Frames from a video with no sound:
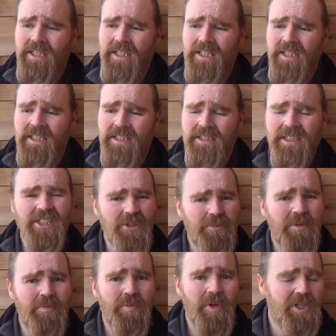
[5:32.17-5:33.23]
uh, that
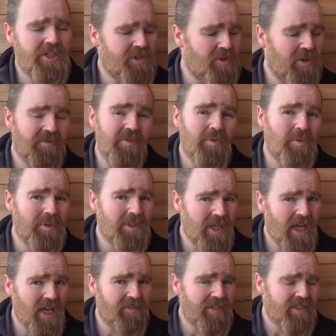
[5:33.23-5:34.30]
should be pretty straightforward
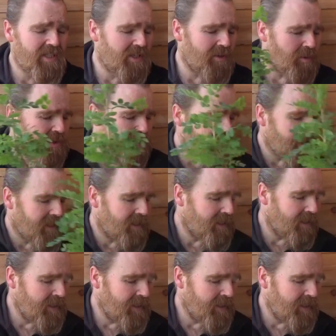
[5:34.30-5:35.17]
to harvest in quantity.